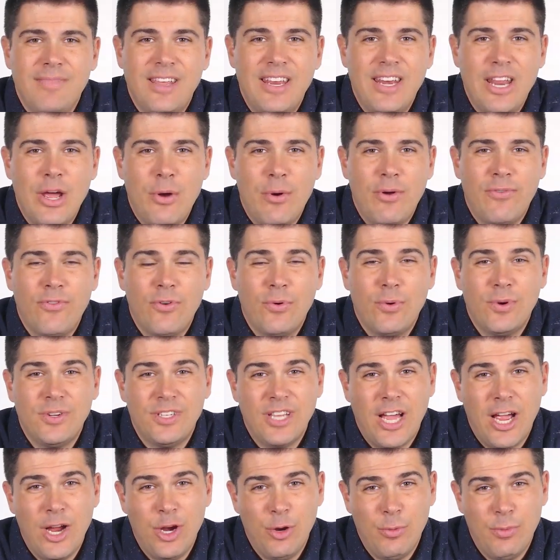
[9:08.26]
They now offer
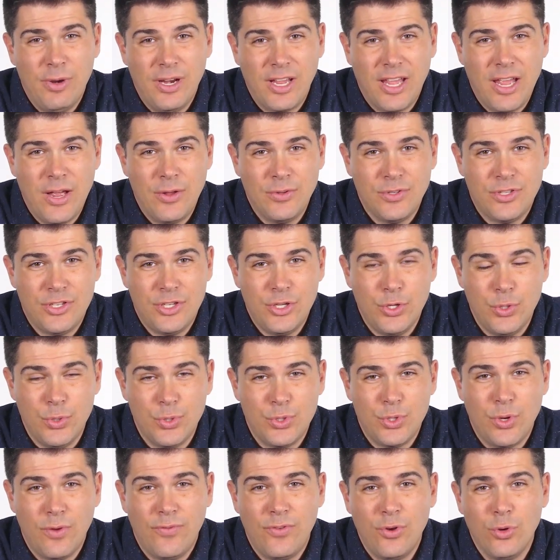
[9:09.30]
retirement accounts too,
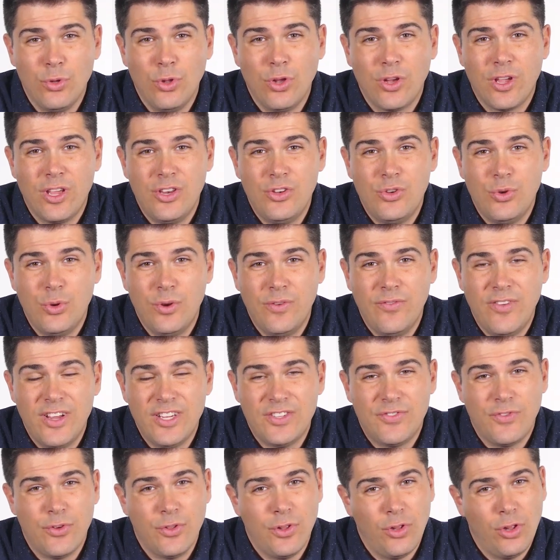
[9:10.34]
so if you're looking to
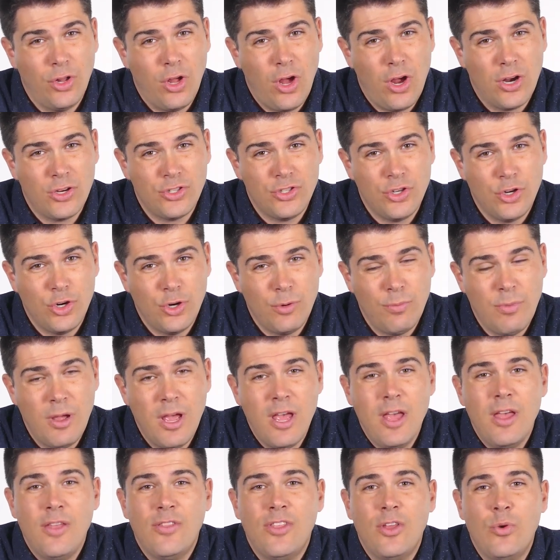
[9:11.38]
invest for the long term,
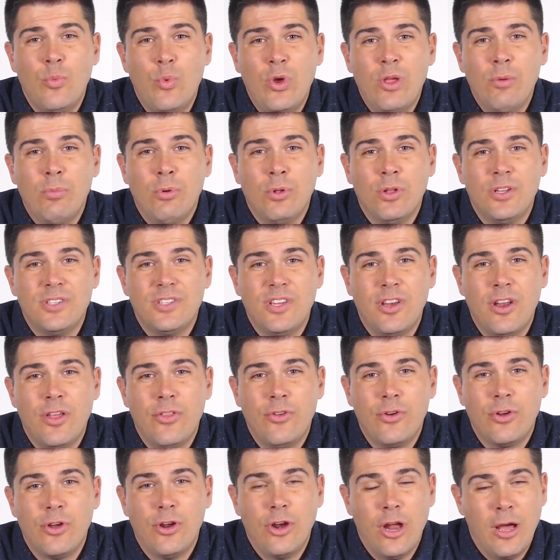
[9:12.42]
then Webull is
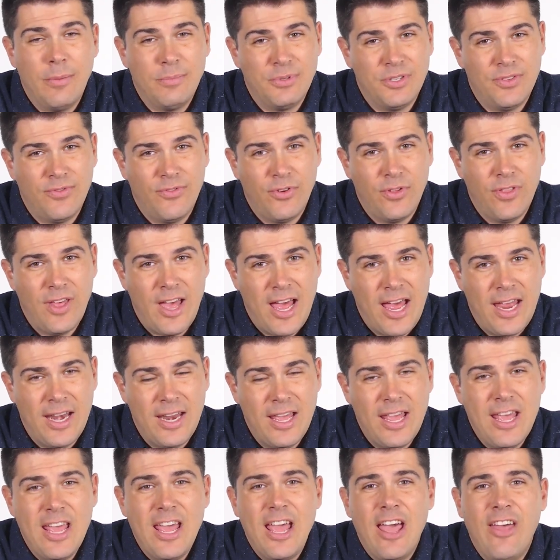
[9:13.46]
another good option for that.
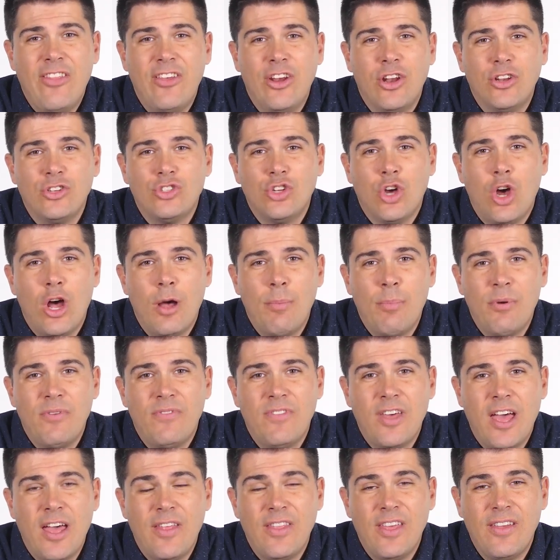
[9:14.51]
And then on top of
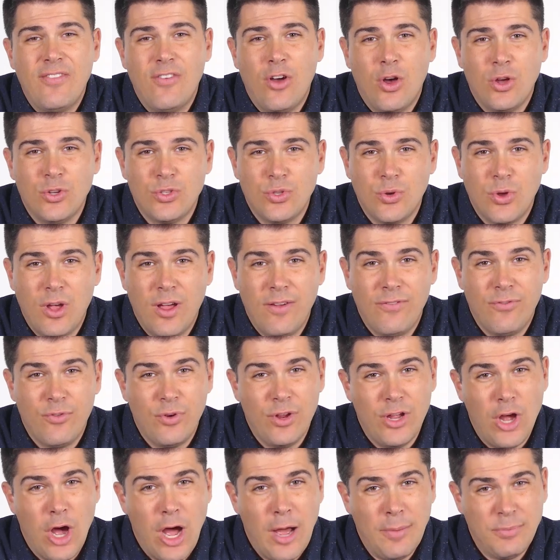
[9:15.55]
that, they've also got
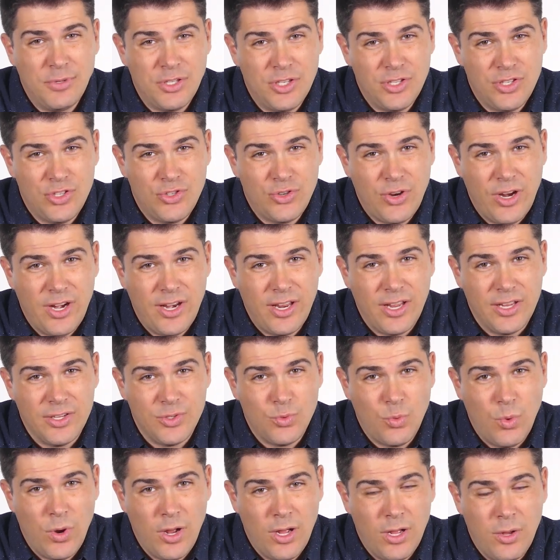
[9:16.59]
free options trading
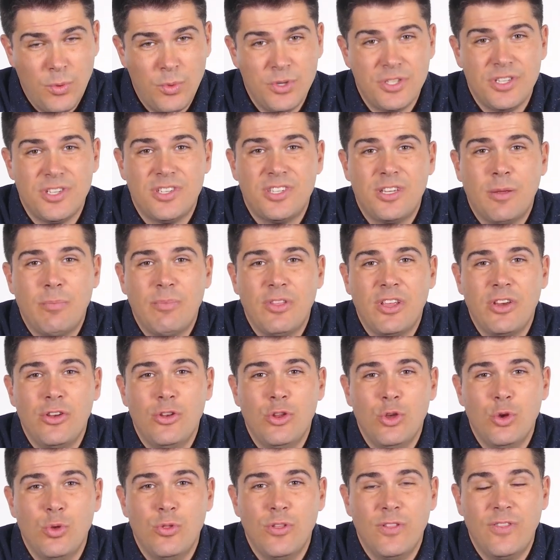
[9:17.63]
as well, which is something
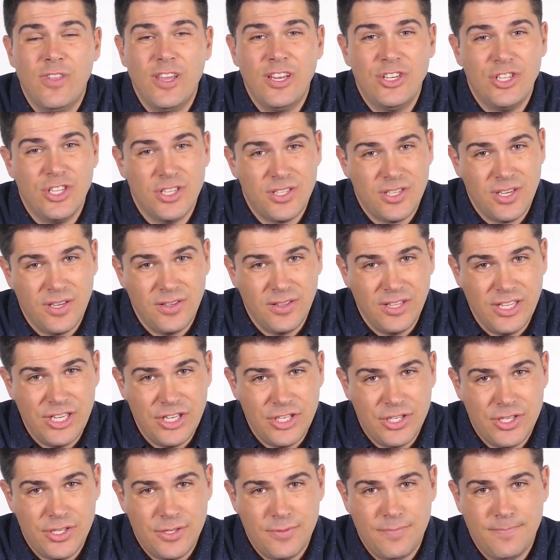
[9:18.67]
new that they just
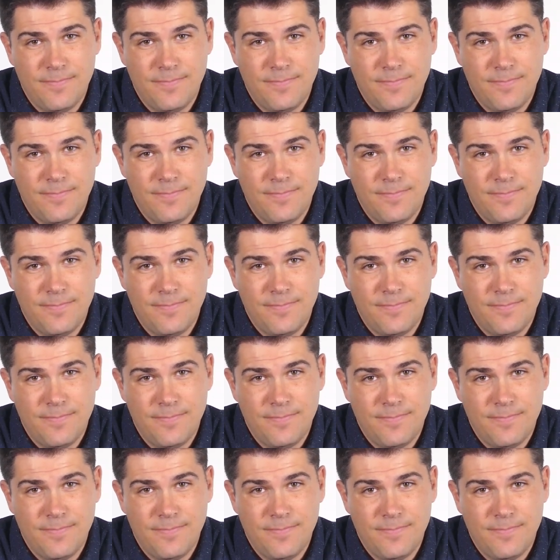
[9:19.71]
unleashed.